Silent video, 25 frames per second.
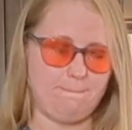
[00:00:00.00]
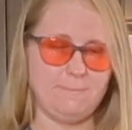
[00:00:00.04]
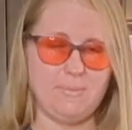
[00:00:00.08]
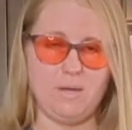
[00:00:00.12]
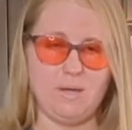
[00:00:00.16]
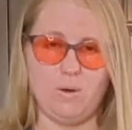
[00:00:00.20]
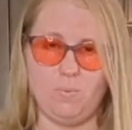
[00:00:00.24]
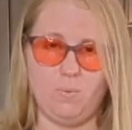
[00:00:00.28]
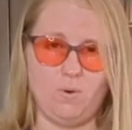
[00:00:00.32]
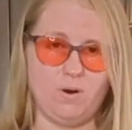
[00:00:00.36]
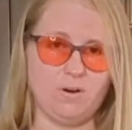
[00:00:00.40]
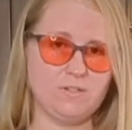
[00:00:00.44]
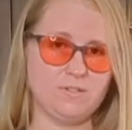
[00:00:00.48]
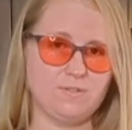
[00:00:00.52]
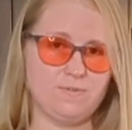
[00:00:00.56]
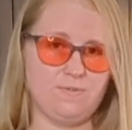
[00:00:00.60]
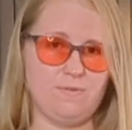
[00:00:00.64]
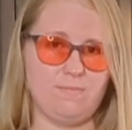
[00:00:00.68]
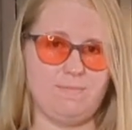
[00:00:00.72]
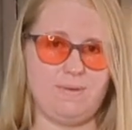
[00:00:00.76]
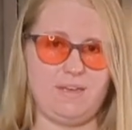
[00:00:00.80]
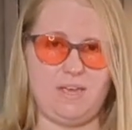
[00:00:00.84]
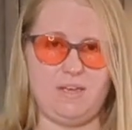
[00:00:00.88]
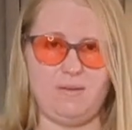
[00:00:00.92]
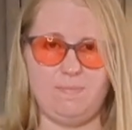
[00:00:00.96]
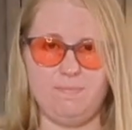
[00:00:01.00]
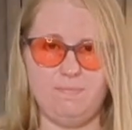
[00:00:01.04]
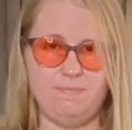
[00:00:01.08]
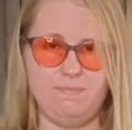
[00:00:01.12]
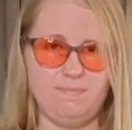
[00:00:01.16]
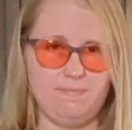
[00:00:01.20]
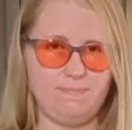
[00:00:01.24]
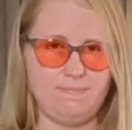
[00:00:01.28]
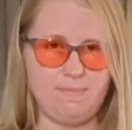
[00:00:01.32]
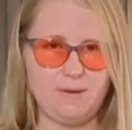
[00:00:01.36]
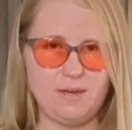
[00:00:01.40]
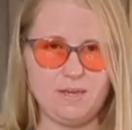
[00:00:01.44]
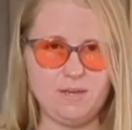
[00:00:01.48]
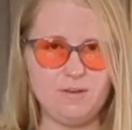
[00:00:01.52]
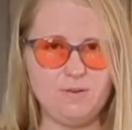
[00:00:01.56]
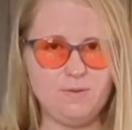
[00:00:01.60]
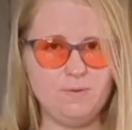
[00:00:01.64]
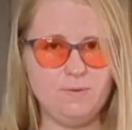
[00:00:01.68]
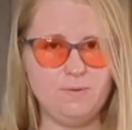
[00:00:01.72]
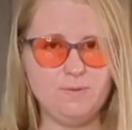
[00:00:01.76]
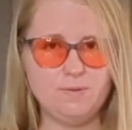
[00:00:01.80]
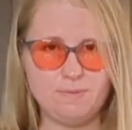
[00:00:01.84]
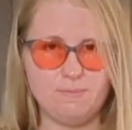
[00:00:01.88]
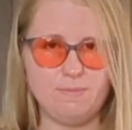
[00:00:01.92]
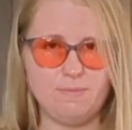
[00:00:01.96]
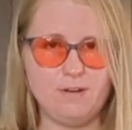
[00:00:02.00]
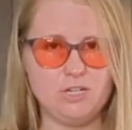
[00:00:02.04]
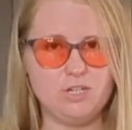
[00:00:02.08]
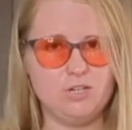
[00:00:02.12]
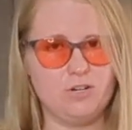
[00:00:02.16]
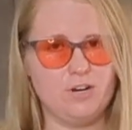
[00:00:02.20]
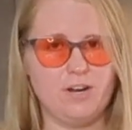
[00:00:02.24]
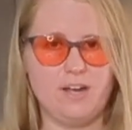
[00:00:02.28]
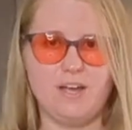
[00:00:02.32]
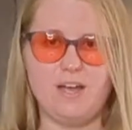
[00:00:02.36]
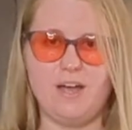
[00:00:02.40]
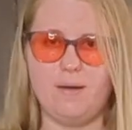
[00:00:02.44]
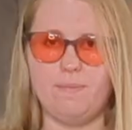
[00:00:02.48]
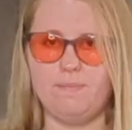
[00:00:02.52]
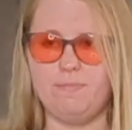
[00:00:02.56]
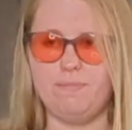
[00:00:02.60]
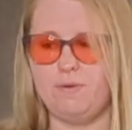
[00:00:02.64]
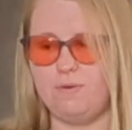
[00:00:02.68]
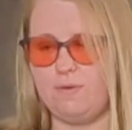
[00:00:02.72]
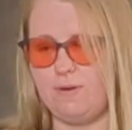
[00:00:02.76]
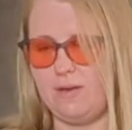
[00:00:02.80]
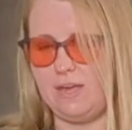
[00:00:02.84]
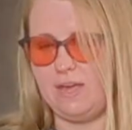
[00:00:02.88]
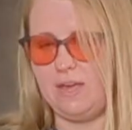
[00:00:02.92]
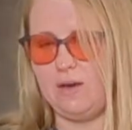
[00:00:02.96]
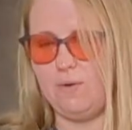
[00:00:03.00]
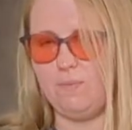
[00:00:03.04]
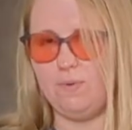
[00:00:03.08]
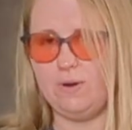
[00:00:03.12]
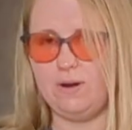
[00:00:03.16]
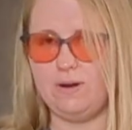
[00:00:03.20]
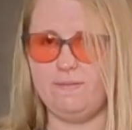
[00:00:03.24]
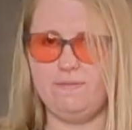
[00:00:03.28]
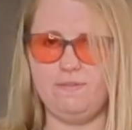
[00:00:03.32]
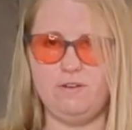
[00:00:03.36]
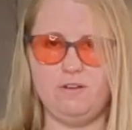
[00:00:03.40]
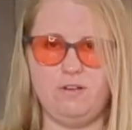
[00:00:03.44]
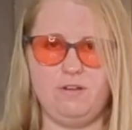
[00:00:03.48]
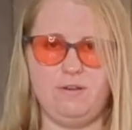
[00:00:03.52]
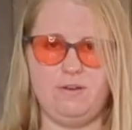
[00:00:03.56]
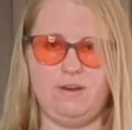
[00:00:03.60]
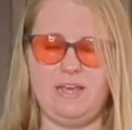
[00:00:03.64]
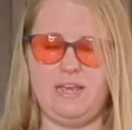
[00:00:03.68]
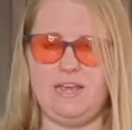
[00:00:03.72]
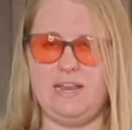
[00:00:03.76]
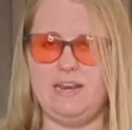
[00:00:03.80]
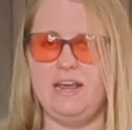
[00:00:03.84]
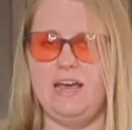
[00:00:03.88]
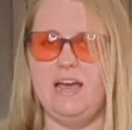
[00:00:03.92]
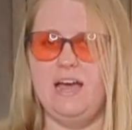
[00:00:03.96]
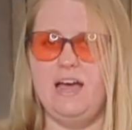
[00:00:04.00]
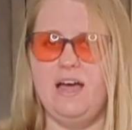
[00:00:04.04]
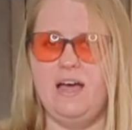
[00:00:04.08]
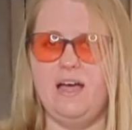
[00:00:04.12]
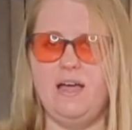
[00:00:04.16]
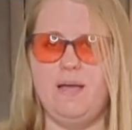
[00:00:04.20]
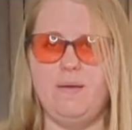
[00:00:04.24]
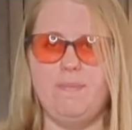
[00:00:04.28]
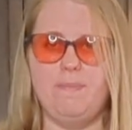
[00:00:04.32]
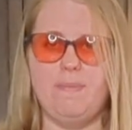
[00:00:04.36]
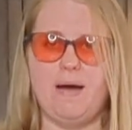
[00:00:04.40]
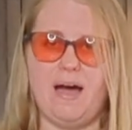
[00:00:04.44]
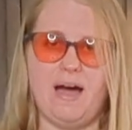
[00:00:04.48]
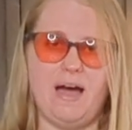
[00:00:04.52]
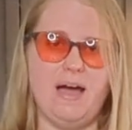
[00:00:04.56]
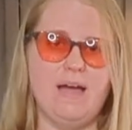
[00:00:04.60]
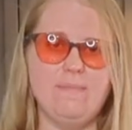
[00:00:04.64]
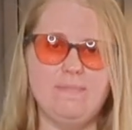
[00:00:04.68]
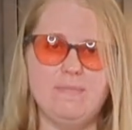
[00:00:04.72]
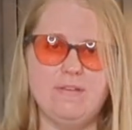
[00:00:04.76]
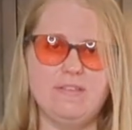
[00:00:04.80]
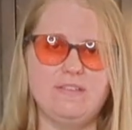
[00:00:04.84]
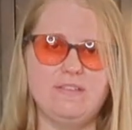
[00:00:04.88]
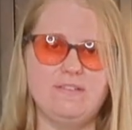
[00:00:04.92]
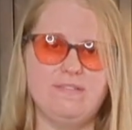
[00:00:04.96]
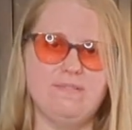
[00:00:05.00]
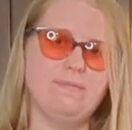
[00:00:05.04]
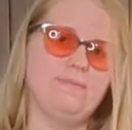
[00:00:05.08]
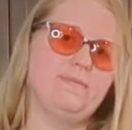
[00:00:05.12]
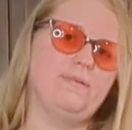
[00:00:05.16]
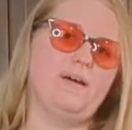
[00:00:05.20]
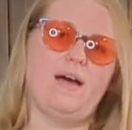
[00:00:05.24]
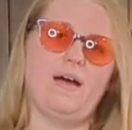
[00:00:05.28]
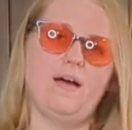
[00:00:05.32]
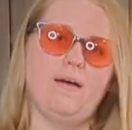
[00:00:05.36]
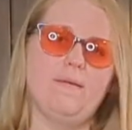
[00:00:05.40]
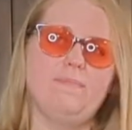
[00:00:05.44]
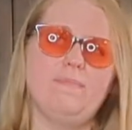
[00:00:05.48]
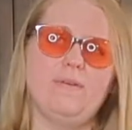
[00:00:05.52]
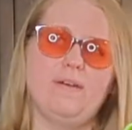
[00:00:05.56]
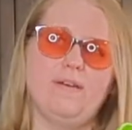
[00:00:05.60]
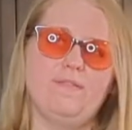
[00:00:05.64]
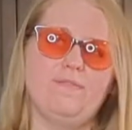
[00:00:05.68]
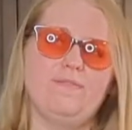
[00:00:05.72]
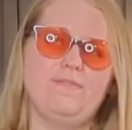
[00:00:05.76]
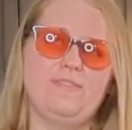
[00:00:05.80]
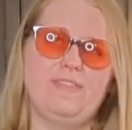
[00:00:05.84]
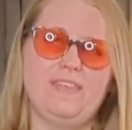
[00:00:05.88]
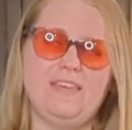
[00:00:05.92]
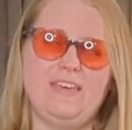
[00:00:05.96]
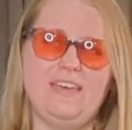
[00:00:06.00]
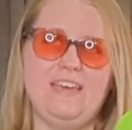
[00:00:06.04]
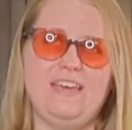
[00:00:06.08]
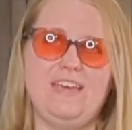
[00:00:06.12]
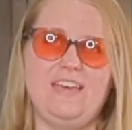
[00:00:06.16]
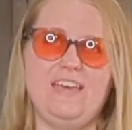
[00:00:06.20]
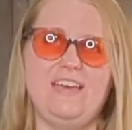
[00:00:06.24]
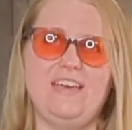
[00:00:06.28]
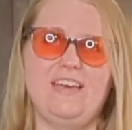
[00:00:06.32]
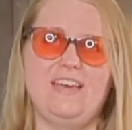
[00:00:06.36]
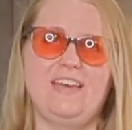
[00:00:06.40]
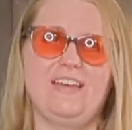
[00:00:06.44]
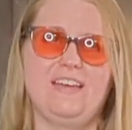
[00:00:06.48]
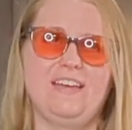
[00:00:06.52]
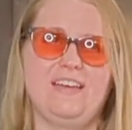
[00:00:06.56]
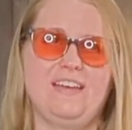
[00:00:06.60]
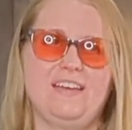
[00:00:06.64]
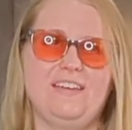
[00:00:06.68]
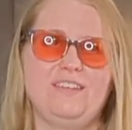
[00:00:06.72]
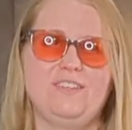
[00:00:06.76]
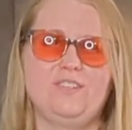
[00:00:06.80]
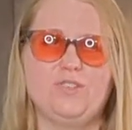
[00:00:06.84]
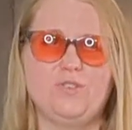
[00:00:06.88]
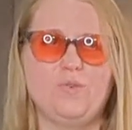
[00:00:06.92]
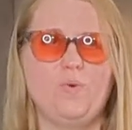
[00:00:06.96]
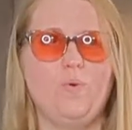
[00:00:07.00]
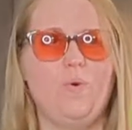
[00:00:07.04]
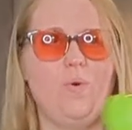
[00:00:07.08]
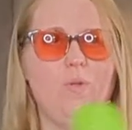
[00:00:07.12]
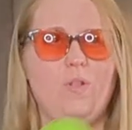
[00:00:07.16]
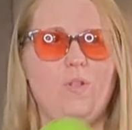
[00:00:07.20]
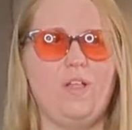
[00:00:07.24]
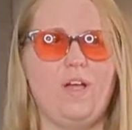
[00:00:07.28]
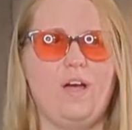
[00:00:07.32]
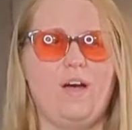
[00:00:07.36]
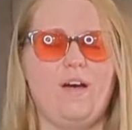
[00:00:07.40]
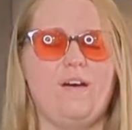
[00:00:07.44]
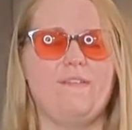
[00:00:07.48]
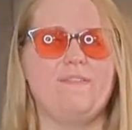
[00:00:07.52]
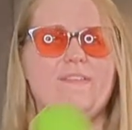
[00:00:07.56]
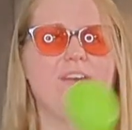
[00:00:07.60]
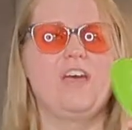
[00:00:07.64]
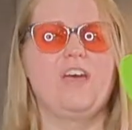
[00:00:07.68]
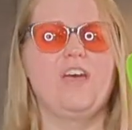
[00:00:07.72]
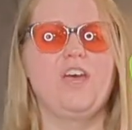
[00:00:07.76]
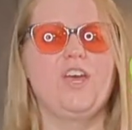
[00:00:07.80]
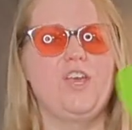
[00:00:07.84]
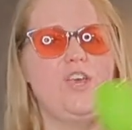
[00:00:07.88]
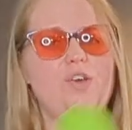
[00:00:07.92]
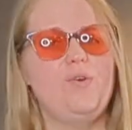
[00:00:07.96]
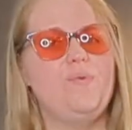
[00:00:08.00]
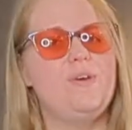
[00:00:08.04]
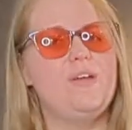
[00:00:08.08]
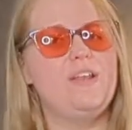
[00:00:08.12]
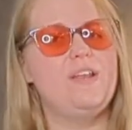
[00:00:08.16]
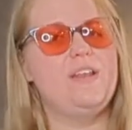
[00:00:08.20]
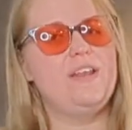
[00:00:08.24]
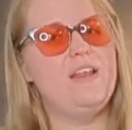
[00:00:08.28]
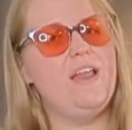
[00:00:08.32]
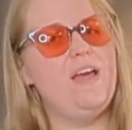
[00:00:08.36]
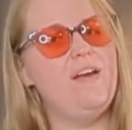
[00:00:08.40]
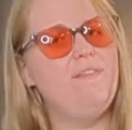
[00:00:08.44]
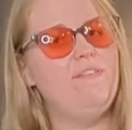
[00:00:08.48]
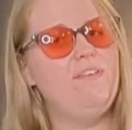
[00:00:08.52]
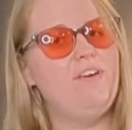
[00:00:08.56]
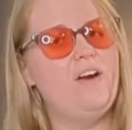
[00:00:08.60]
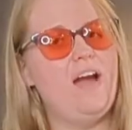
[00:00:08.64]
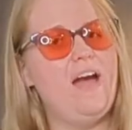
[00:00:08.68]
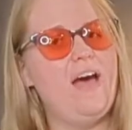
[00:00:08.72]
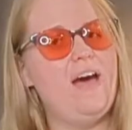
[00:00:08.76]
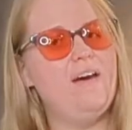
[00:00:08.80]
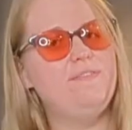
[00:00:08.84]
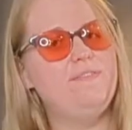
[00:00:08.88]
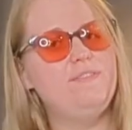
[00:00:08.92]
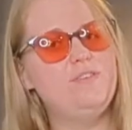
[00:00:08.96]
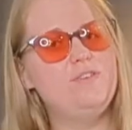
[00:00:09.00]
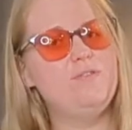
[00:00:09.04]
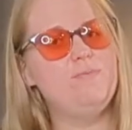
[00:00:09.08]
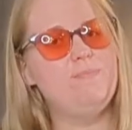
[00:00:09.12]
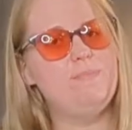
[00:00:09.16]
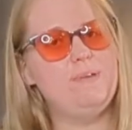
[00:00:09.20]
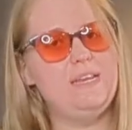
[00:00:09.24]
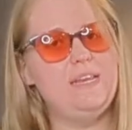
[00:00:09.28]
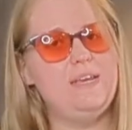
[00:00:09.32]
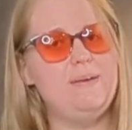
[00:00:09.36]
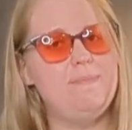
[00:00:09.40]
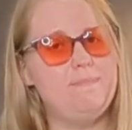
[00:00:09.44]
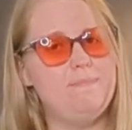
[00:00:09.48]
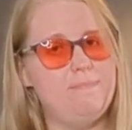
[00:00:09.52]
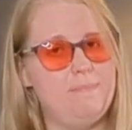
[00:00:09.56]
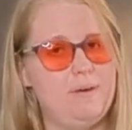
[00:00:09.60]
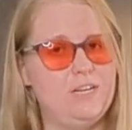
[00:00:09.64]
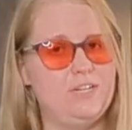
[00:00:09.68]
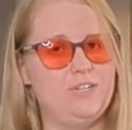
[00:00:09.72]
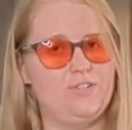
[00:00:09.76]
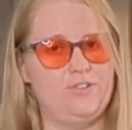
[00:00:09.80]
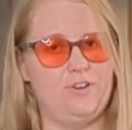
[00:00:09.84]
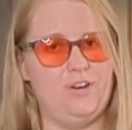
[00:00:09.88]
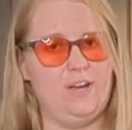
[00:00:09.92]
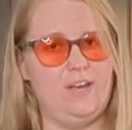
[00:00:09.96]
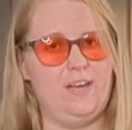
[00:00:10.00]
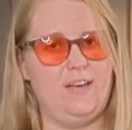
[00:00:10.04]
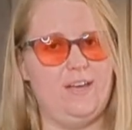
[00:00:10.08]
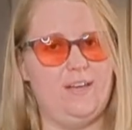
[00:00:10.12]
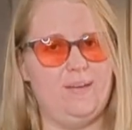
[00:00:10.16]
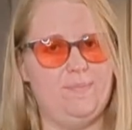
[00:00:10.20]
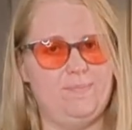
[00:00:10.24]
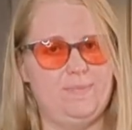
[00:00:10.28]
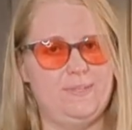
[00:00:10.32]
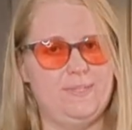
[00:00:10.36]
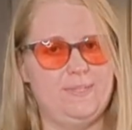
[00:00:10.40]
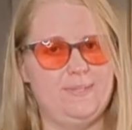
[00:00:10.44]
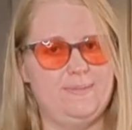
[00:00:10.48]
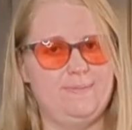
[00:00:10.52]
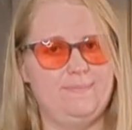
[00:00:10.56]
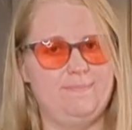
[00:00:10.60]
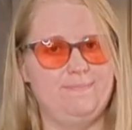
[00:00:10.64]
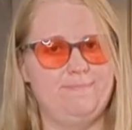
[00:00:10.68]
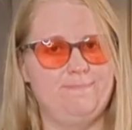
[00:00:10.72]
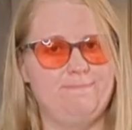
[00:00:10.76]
It works for me. But use a measuring cup. You can get whatever you need. I'm of the school of you can never have too many measuring cups.